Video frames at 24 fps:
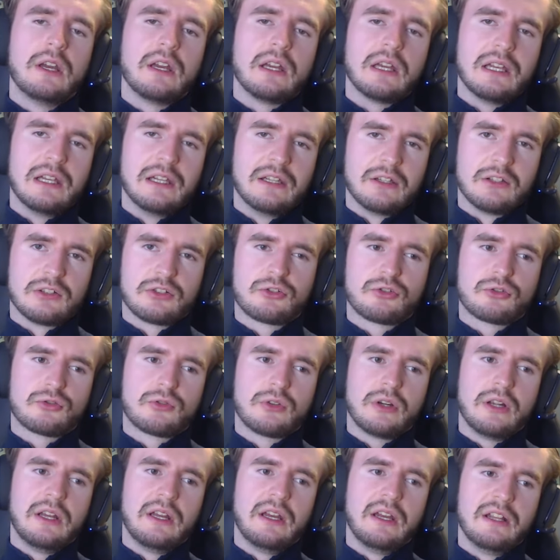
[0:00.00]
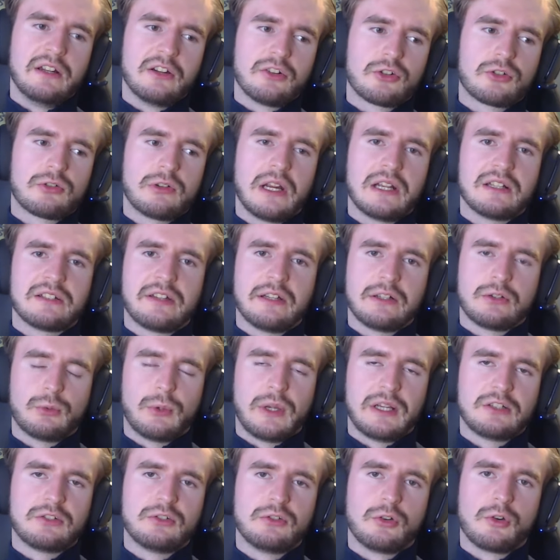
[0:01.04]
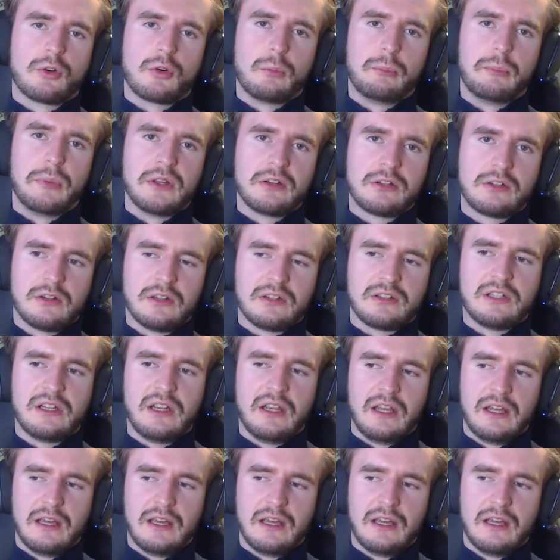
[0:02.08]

industry and situation your business